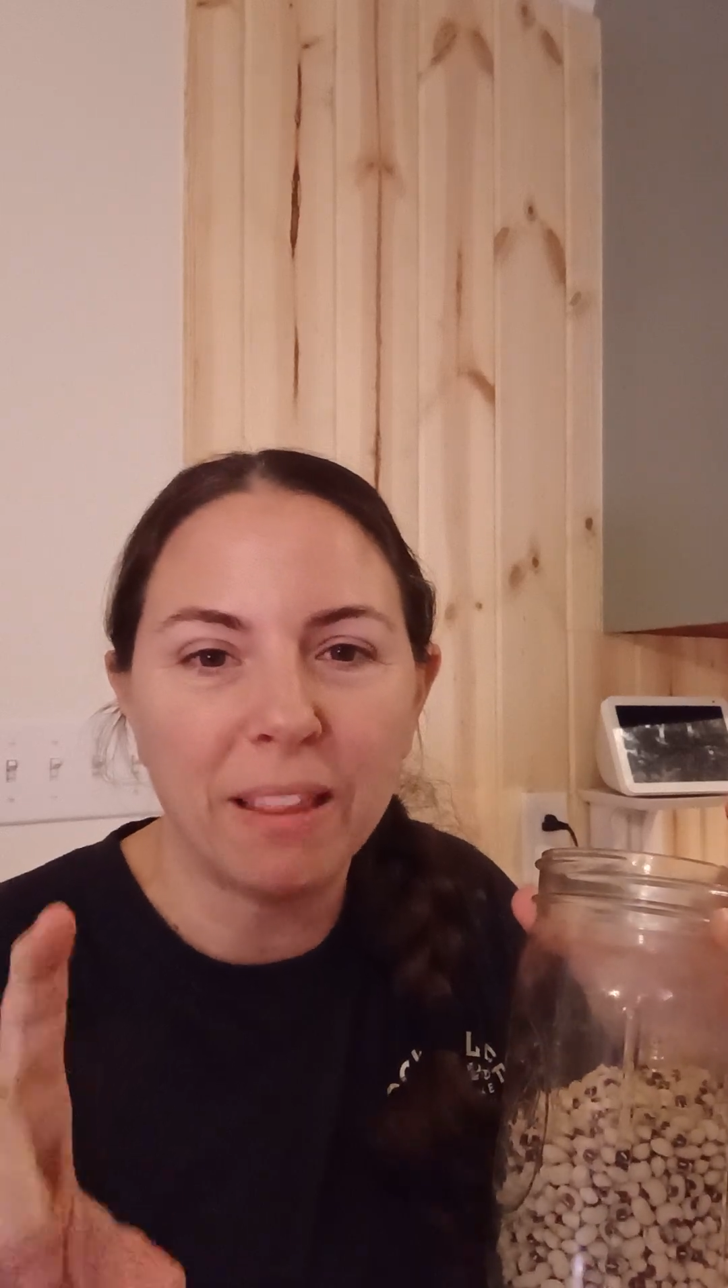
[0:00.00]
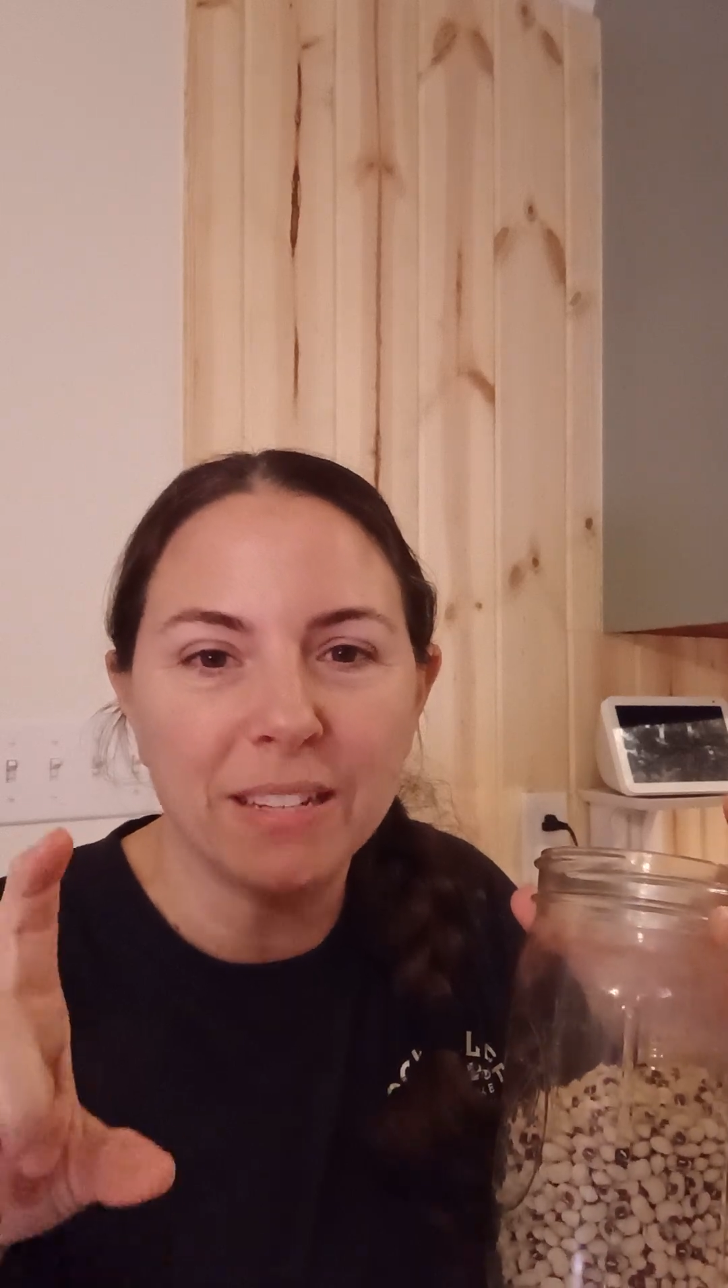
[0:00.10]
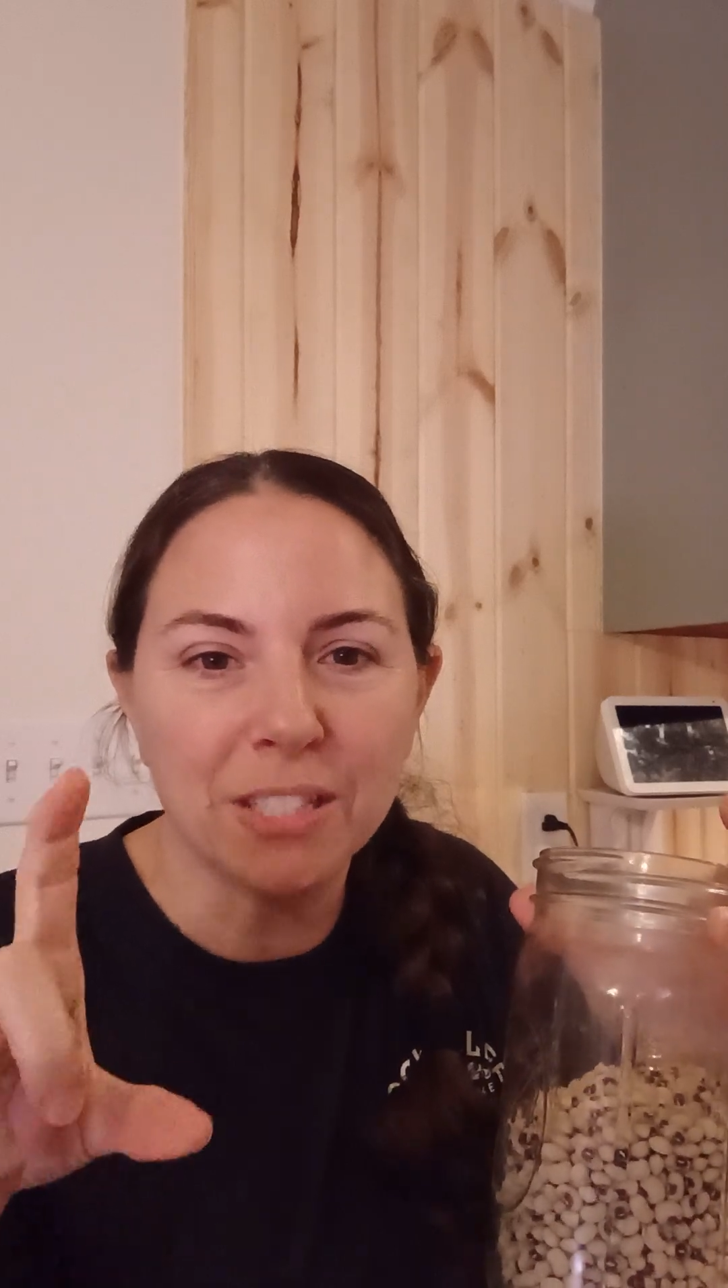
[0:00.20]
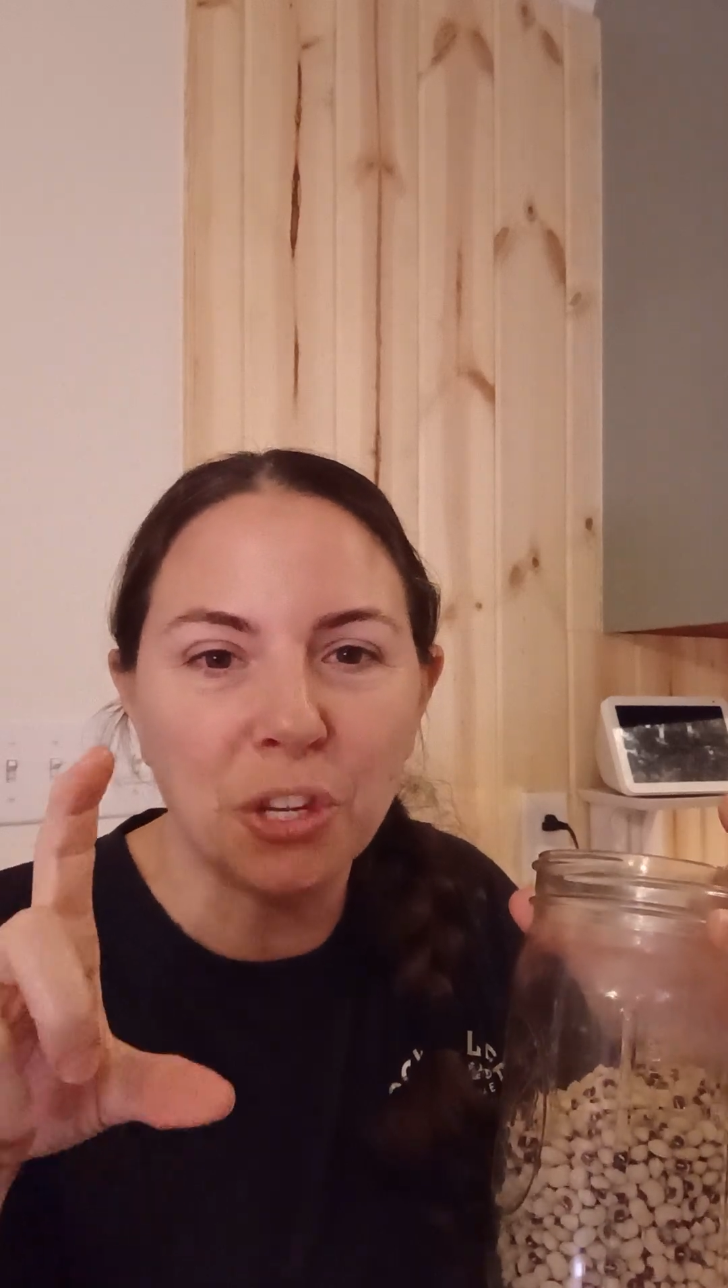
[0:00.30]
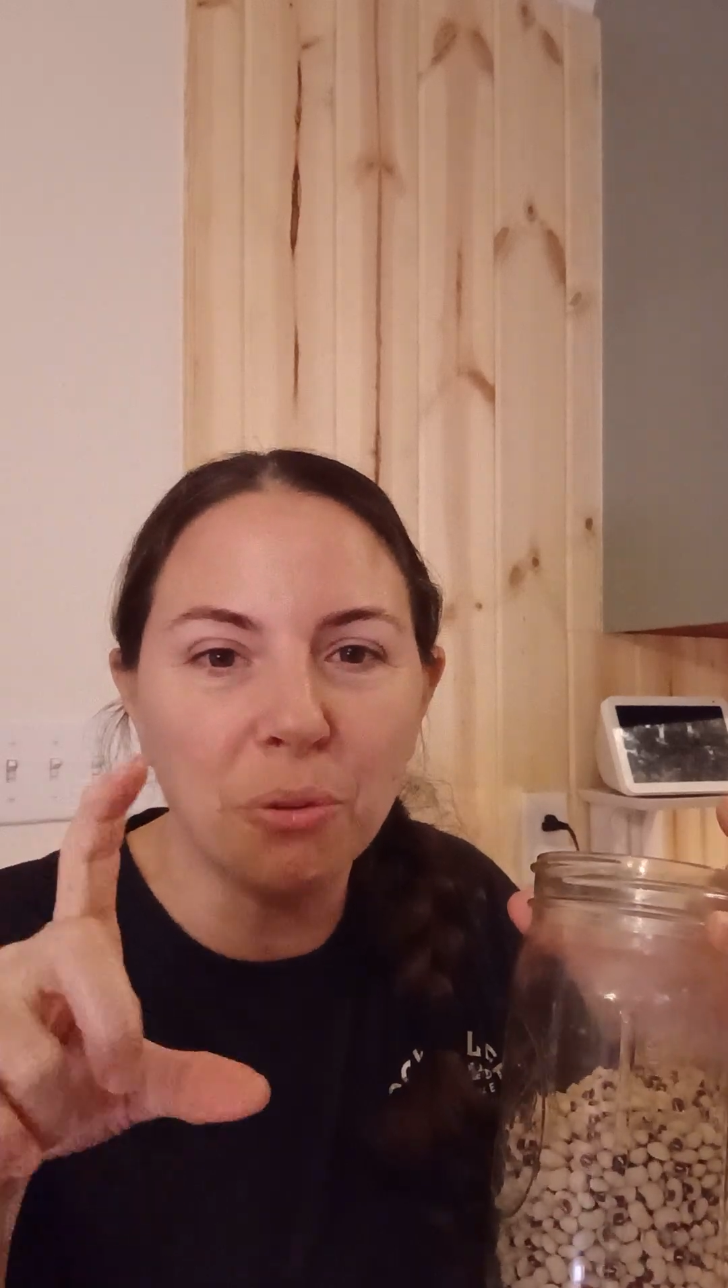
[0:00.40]

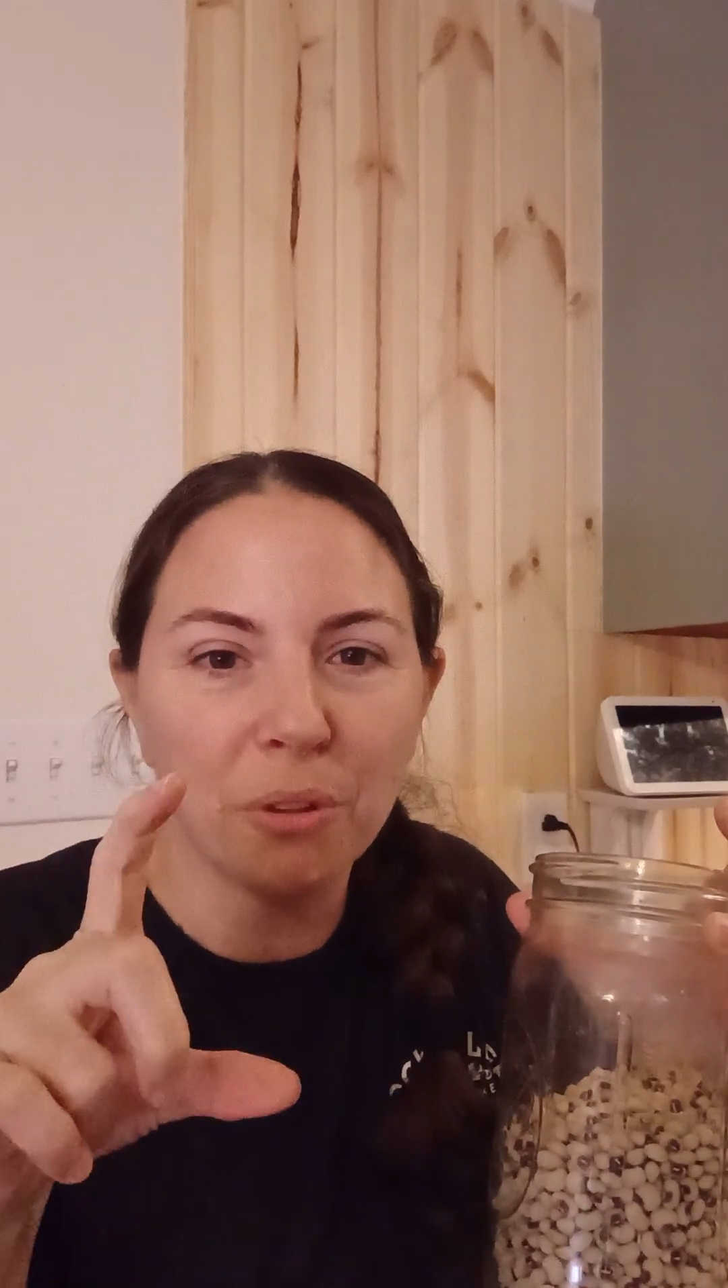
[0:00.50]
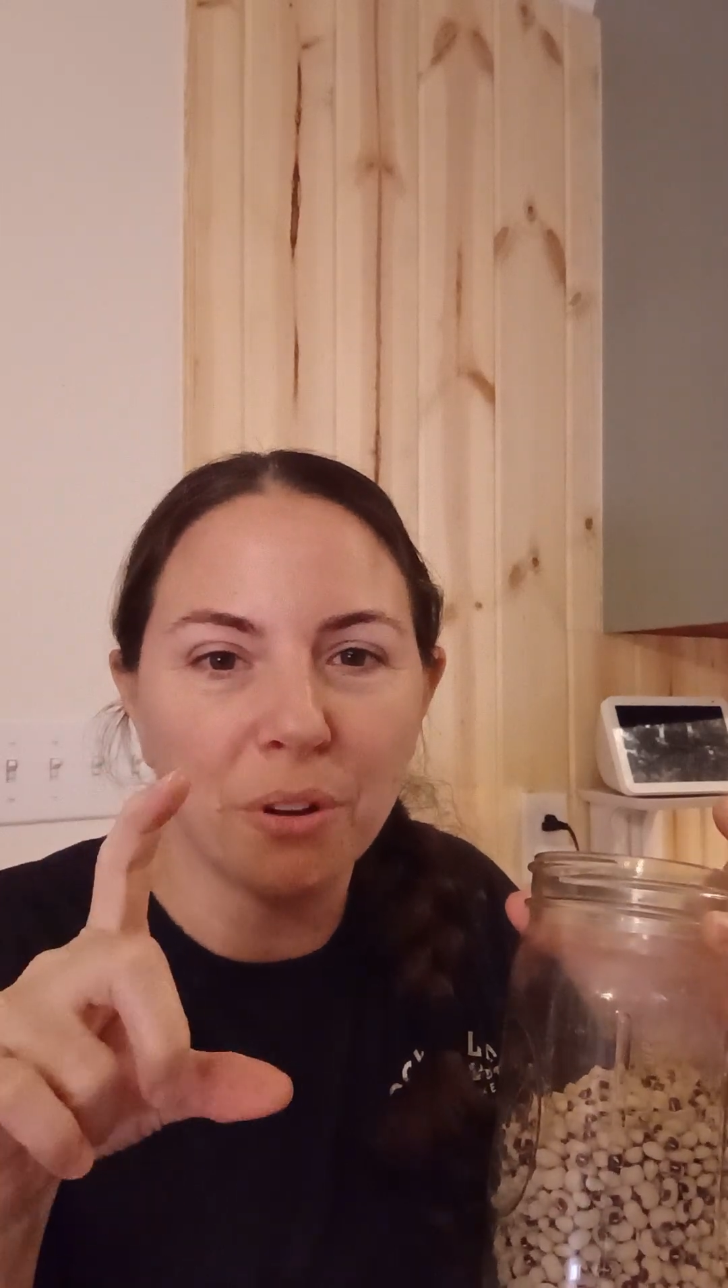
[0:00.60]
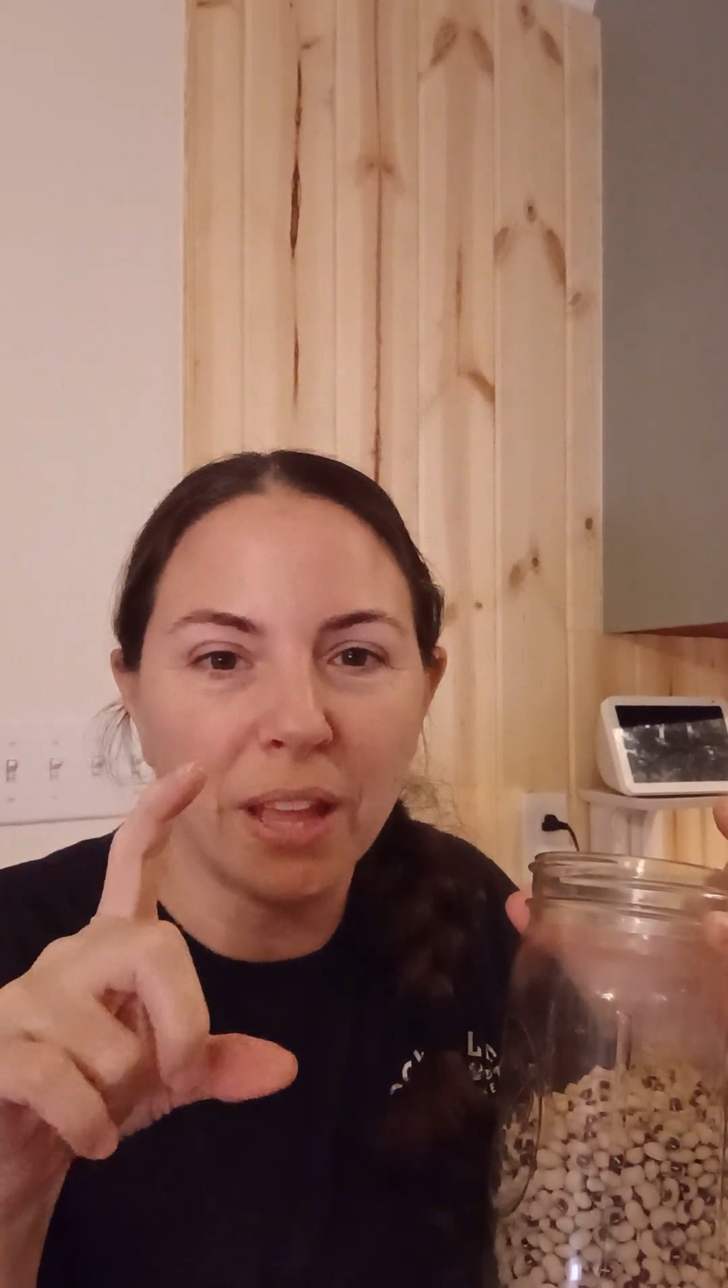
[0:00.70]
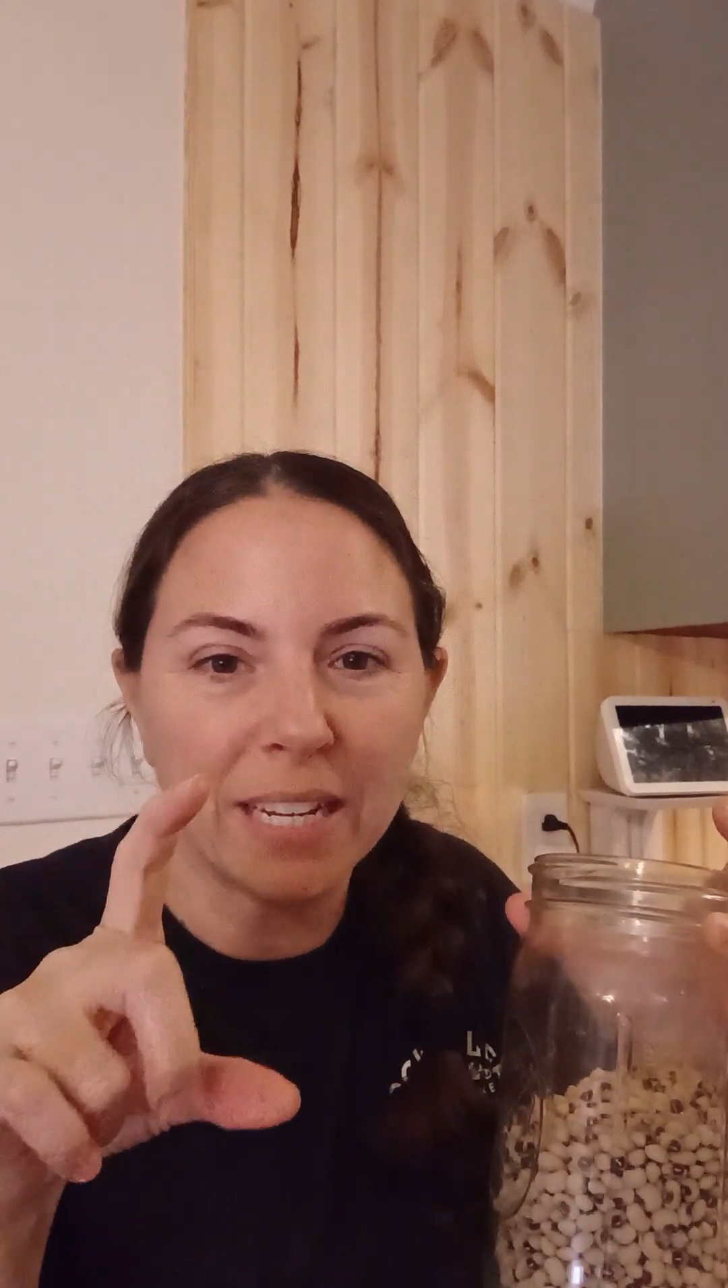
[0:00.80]
these cute little